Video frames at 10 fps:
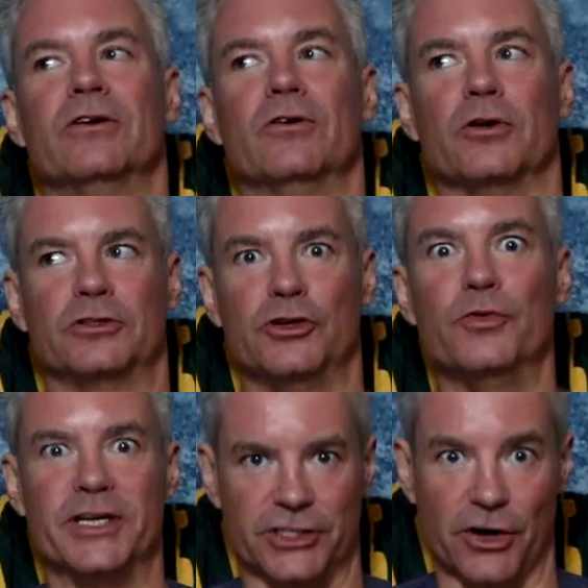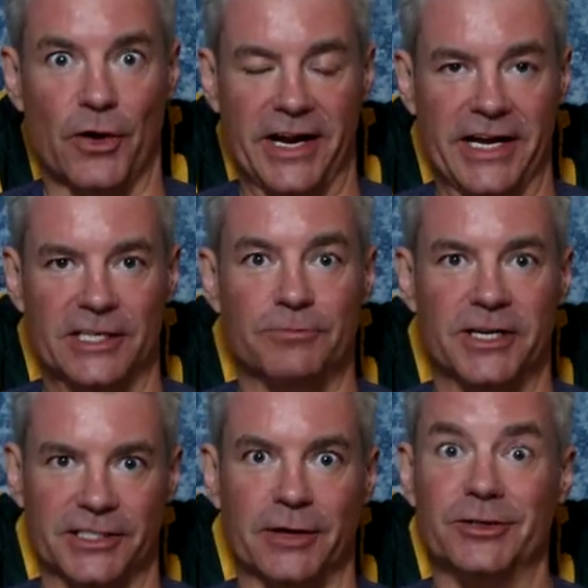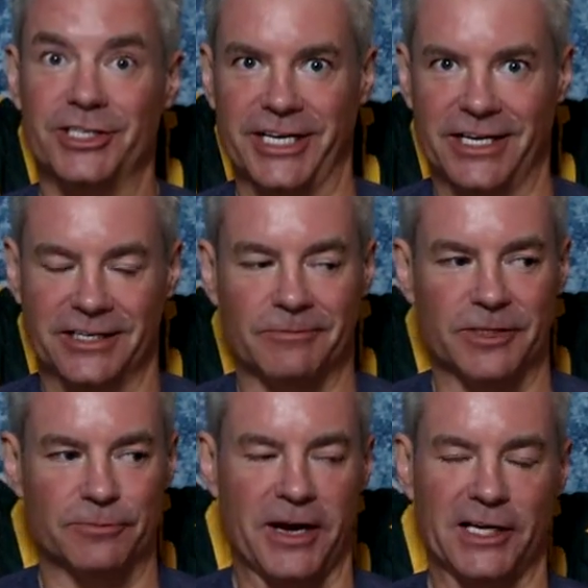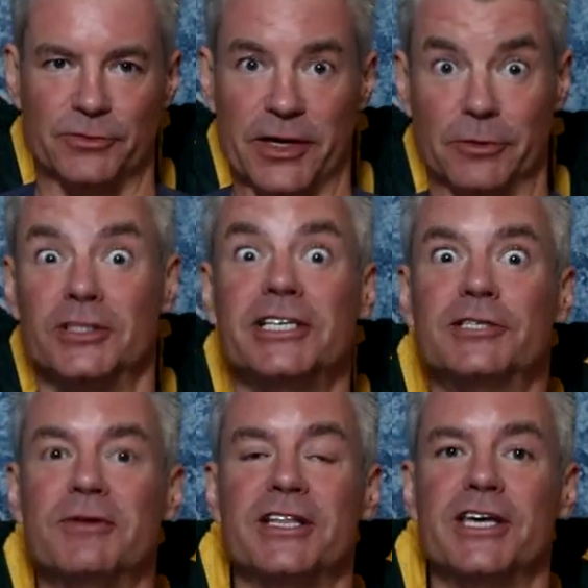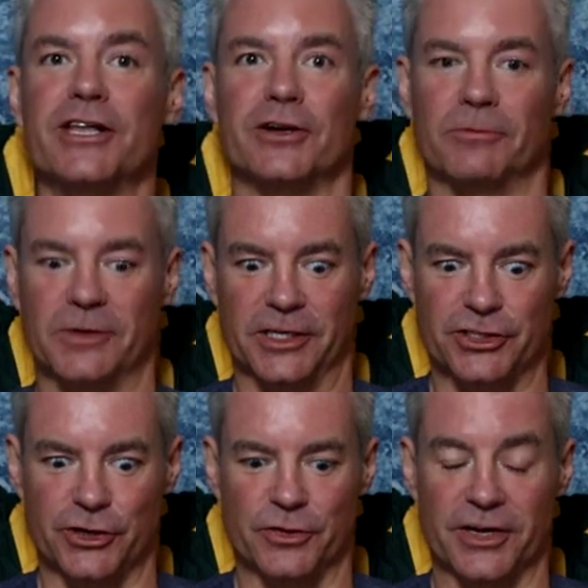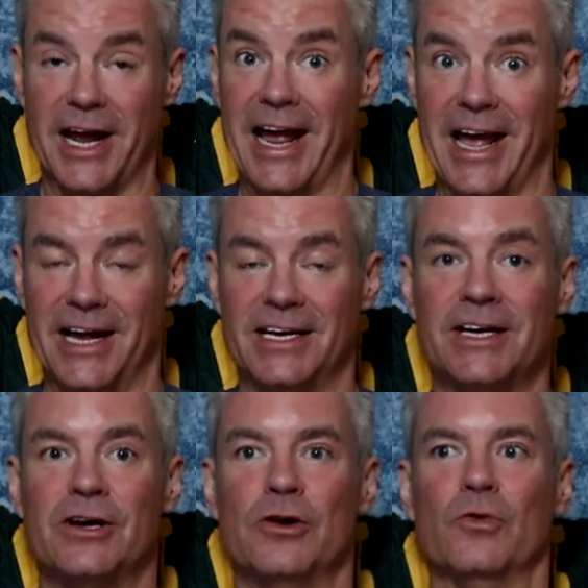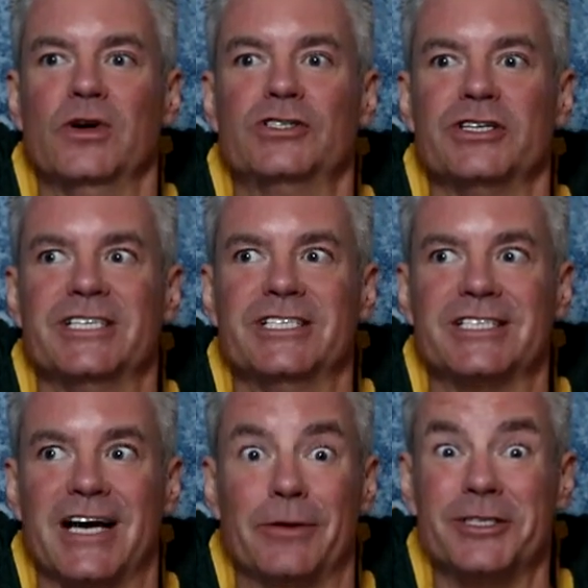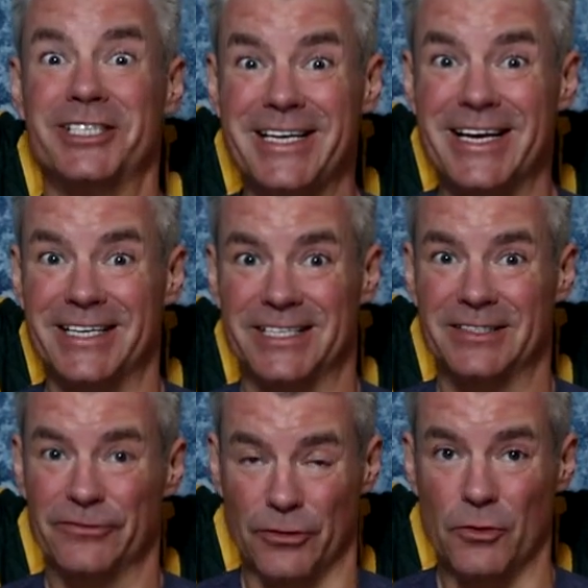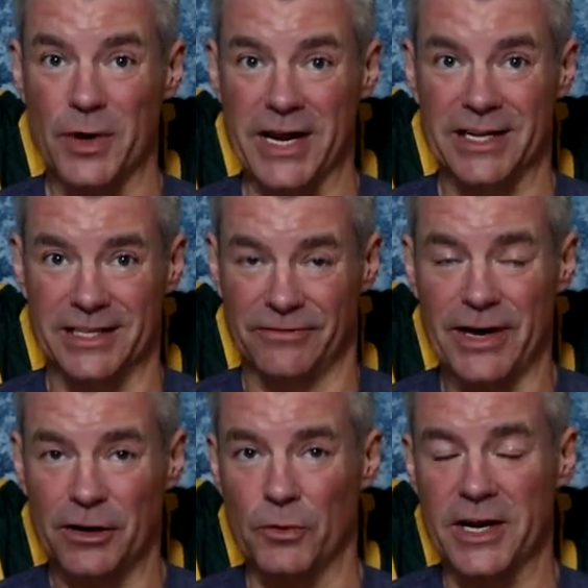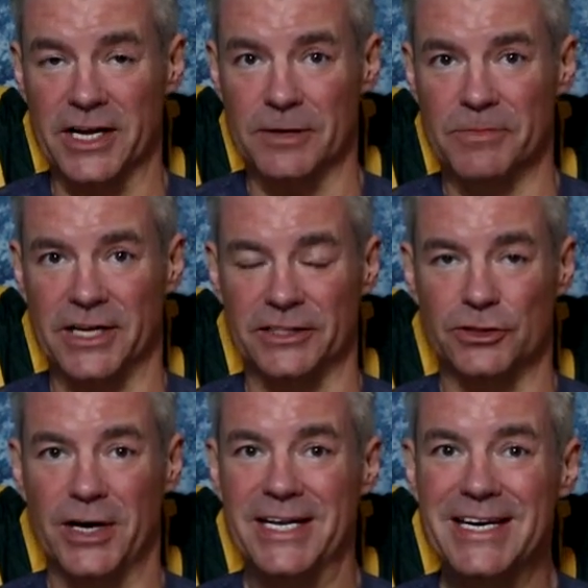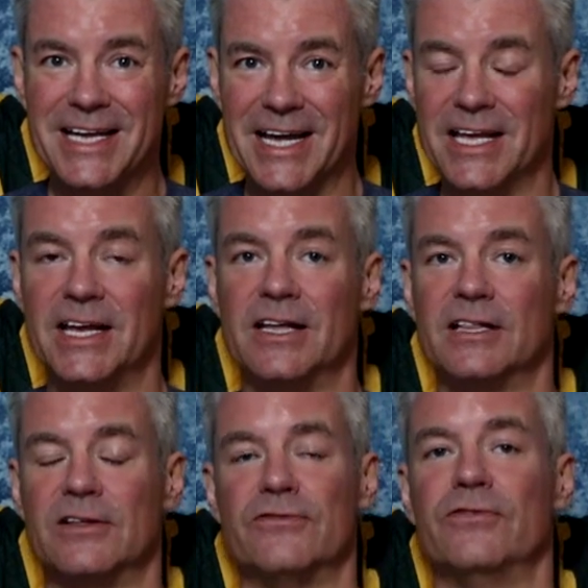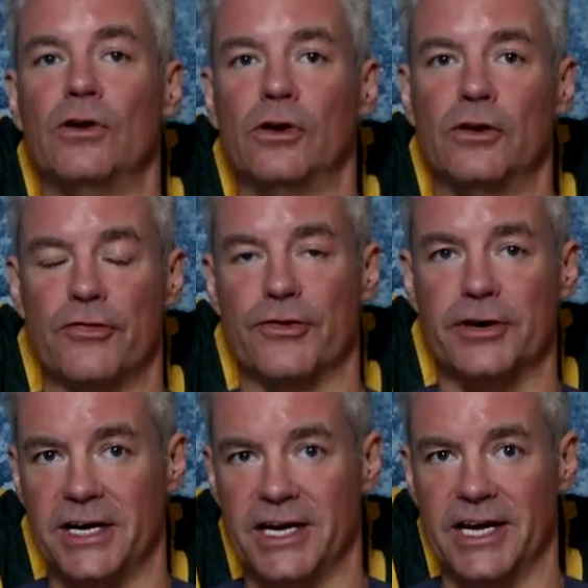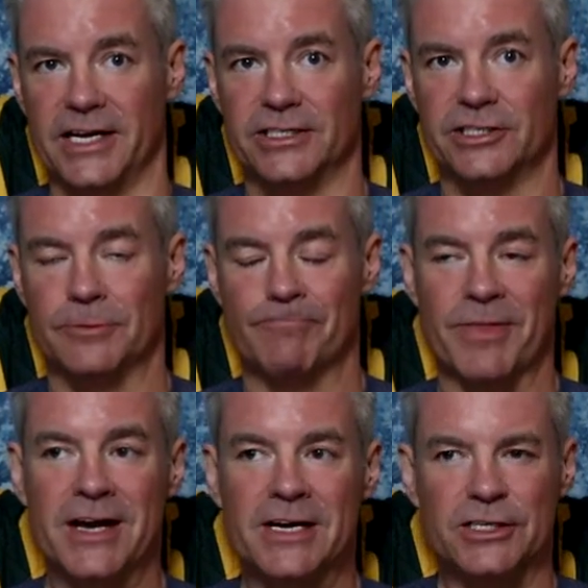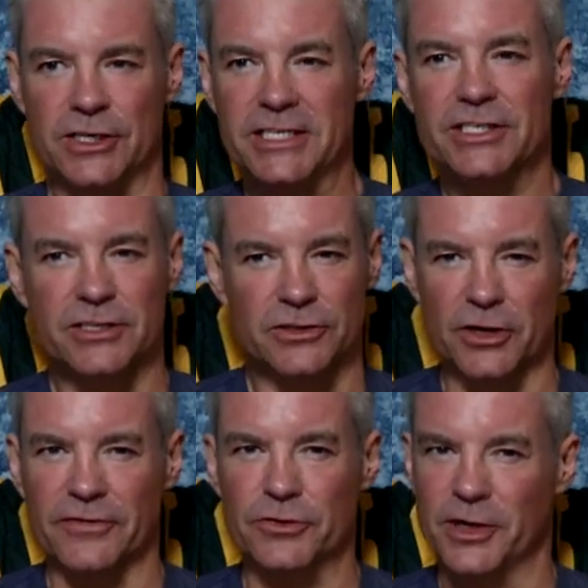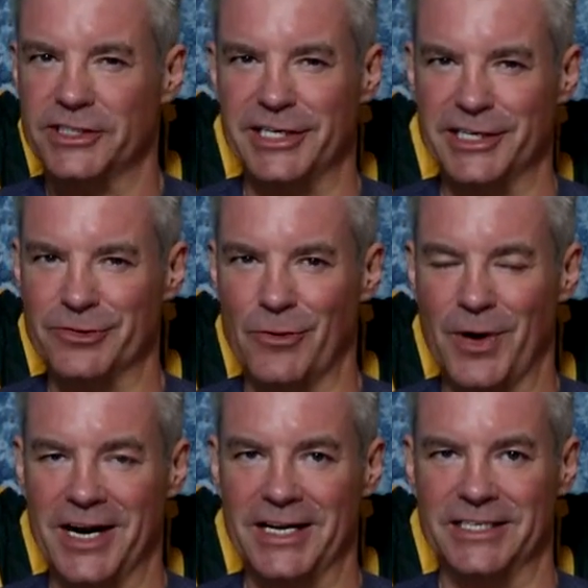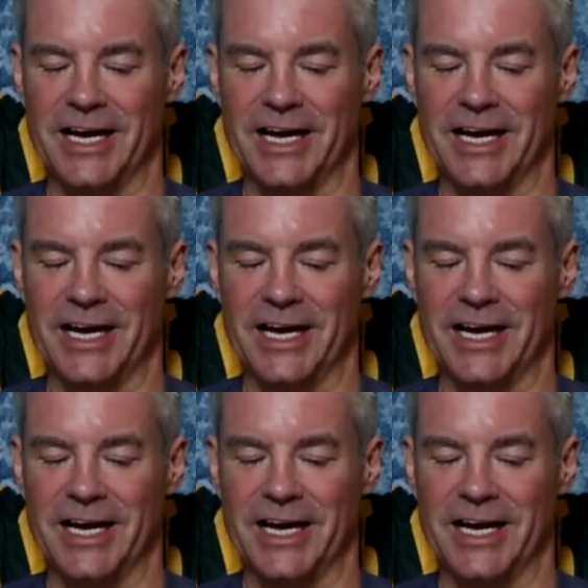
Or 2 weeks ago, I guess, because I was sick this past week, which leads me to the other issue that I had, which is I was sick for a week, the final week of the month, so I didn't get in the full 30 days. So let's sort of address these one at a